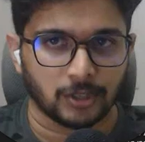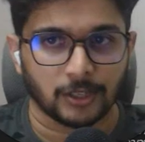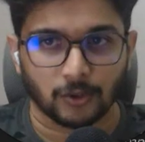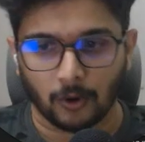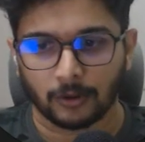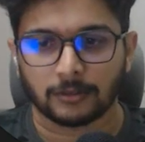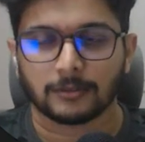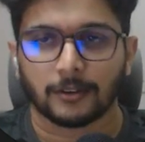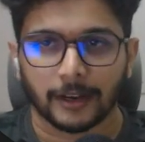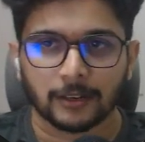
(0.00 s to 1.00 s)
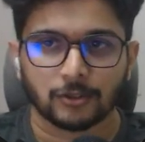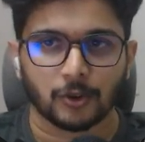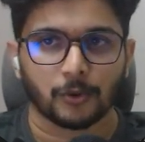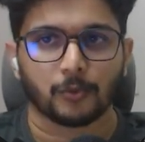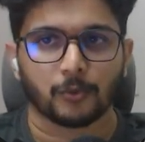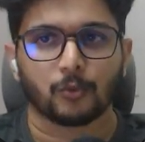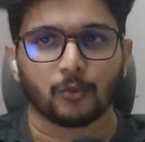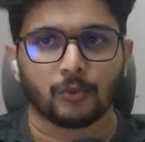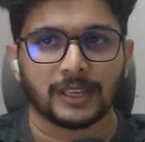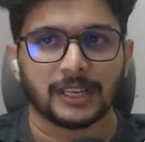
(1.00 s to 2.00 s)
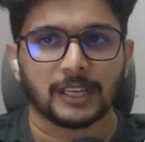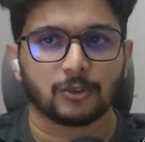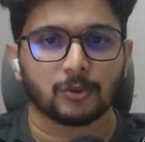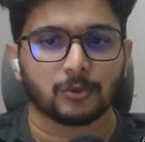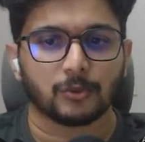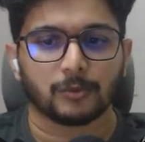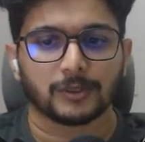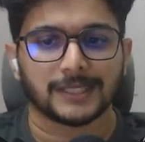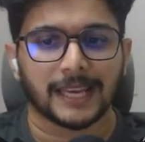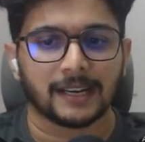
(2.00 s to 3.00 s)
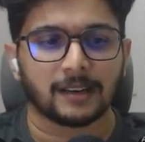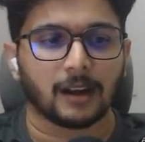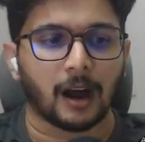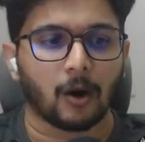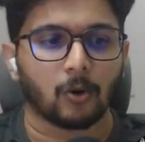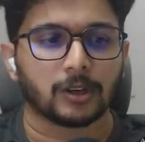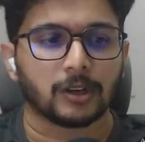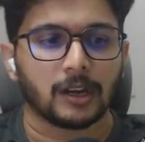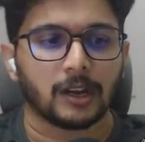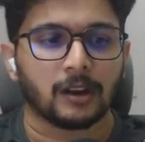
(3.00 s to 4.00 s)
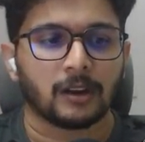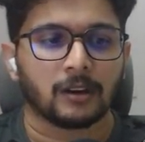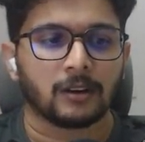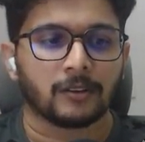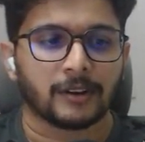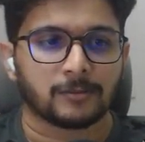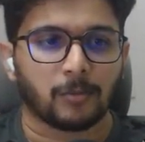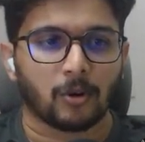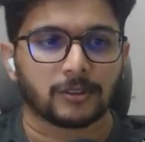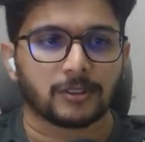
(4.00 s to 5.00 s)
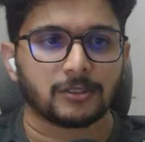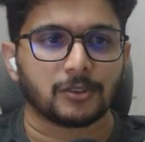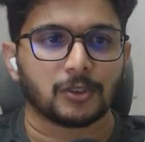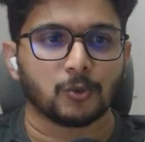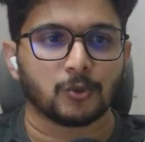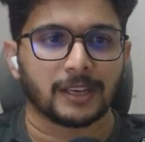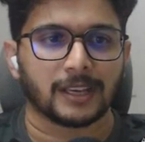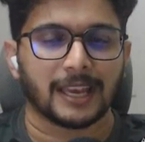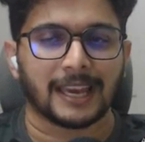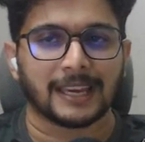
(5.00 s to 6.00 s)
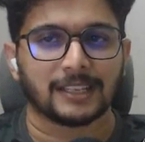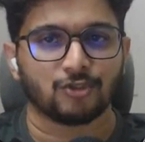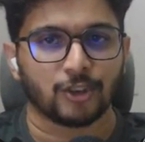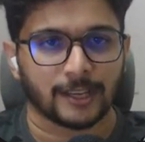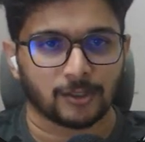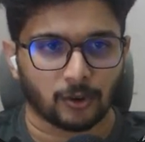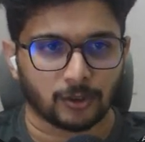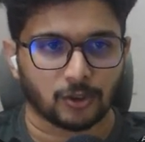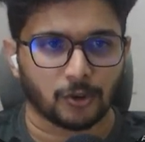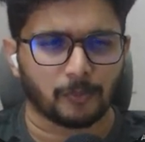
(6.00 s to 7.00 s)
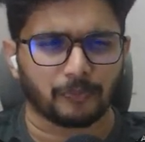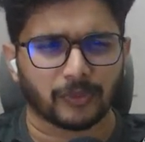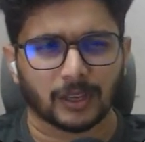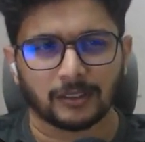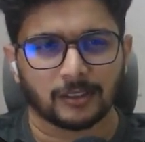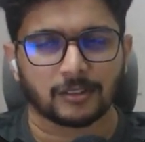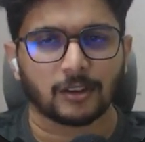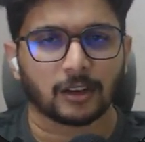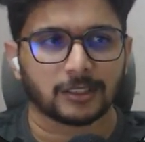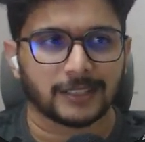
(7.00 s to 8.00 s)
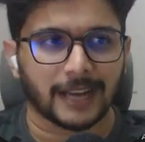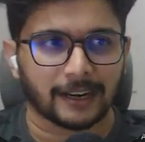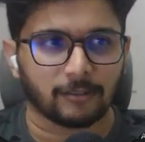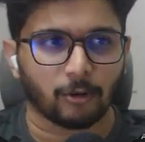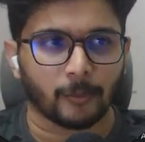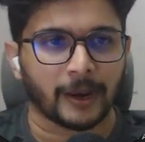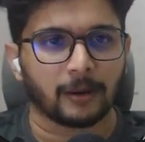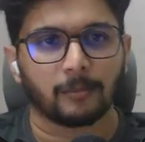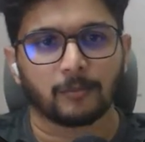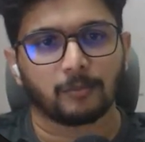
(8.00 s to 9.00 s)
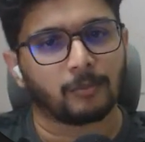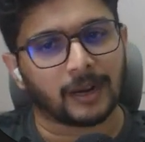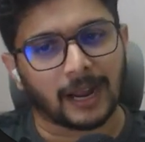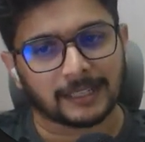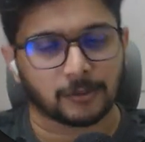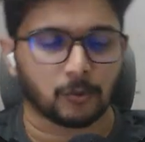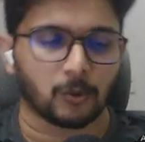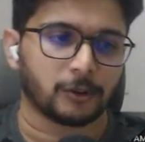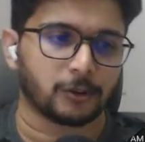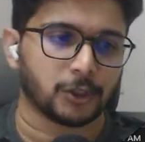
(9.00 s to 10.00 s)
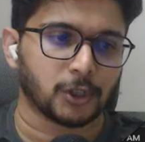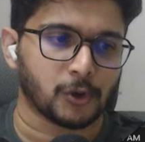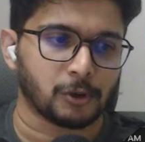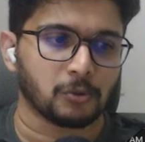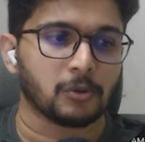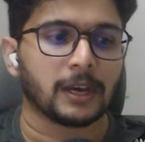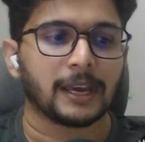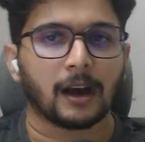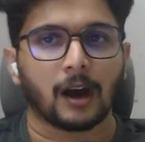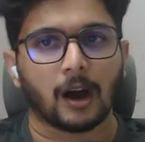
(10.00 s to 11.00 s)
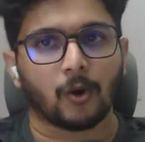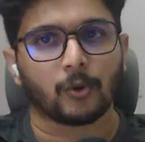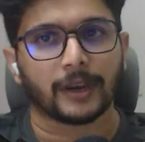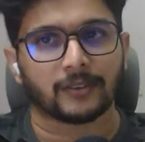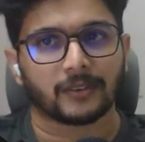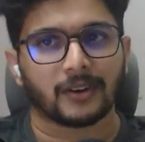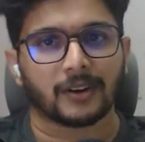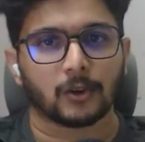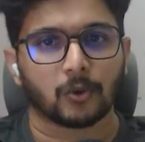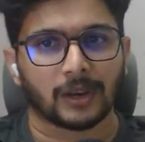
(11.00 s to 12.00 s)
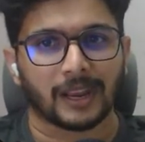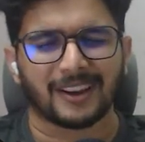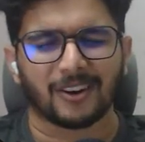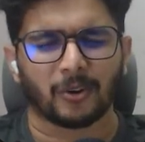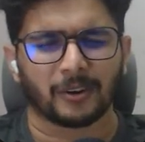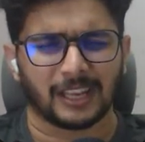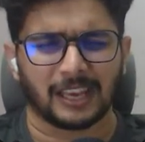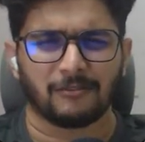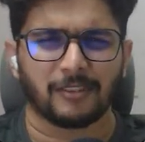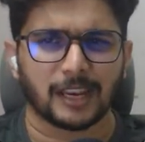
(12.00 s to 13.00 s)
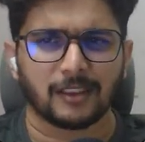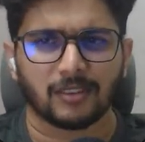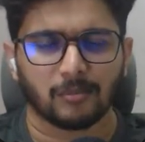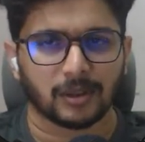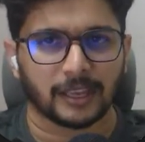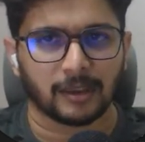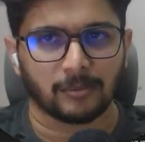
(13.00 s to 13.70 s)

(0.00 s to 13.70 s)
JSON, all right? So we need to send out responses using a JSON. So this is not the standard format but I just wanted to show you how it's going to look like on a very simple